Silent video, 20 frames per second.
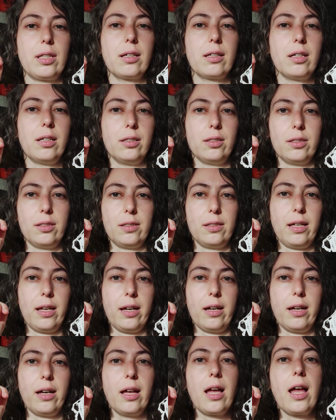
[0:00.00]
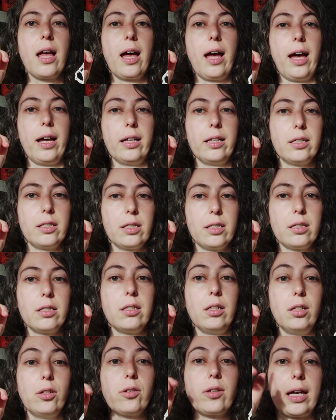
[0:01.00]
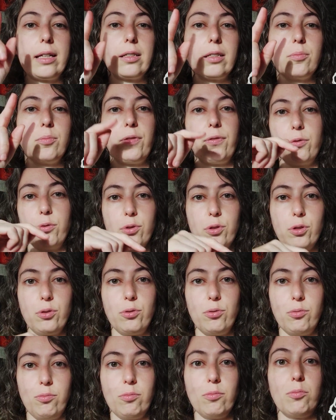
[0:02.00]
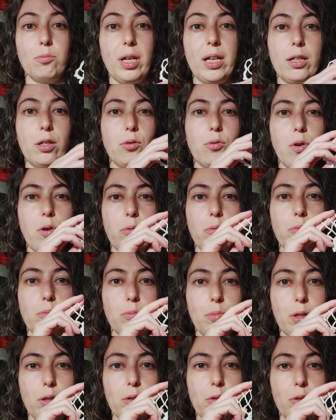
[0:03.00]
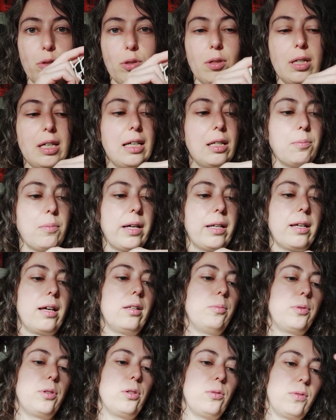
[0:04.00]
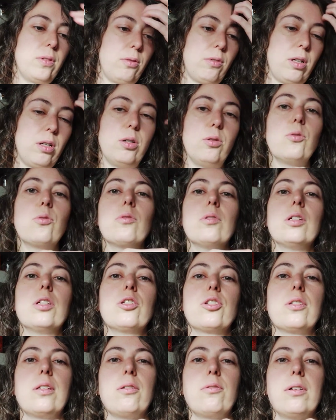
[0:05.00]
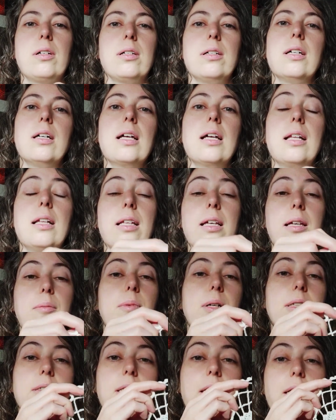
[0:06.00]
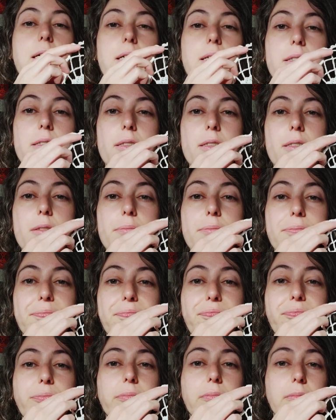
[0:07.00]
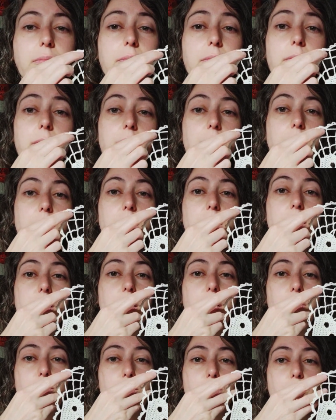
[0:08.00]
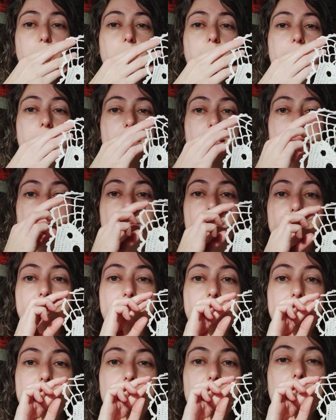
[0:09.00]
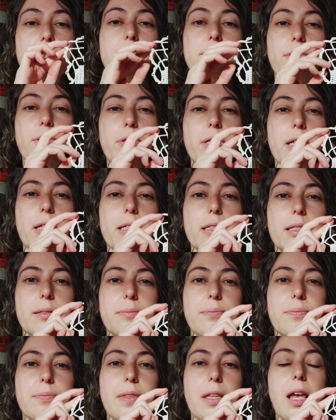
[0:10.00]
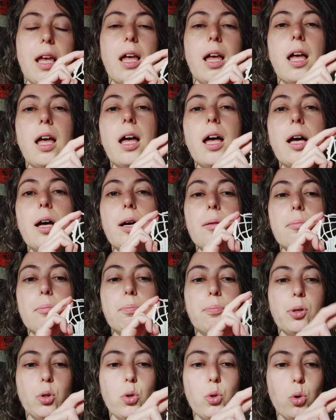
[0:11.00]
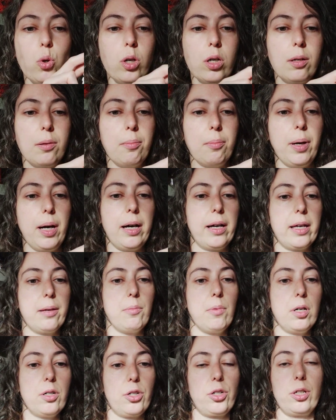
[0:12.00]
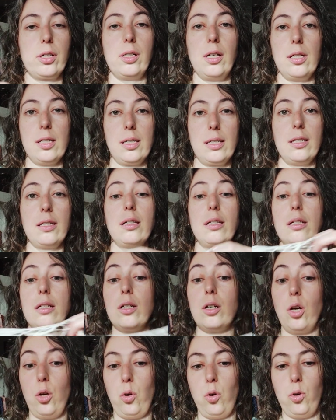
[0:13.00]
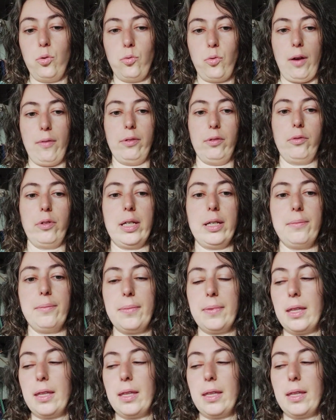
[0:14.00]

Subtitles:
colors there. And look at it before you make your own, because it might help you. There are orange, there are like multicolored ghost doilies. It's very nice. Boo by Marcia Glasner on Ravelry.